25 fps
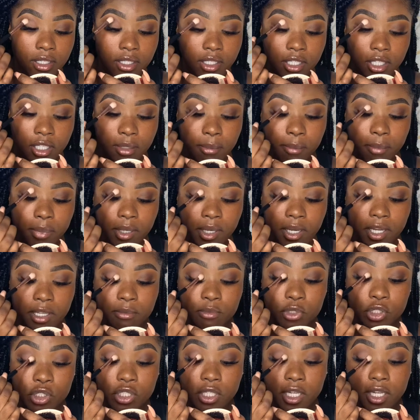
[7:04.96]
deep plum
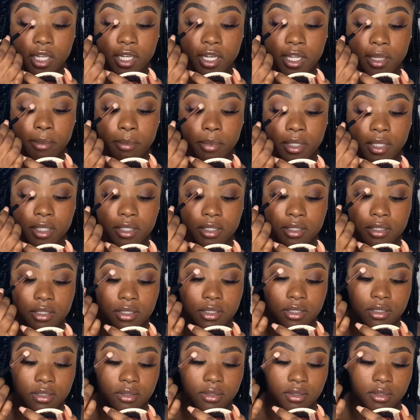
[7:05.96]
shade I place.
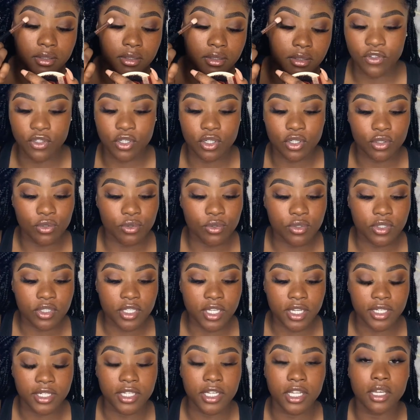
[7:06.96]
If you lose
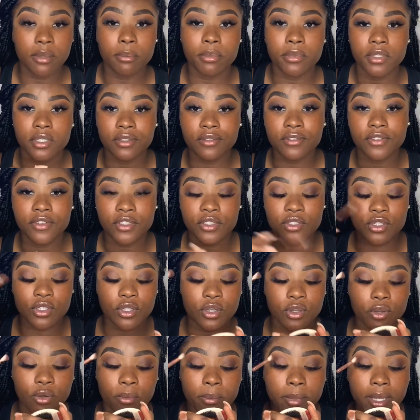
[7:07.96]
that depth of it, you can
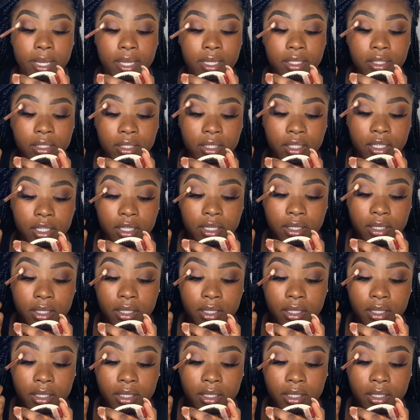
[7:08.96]
go back and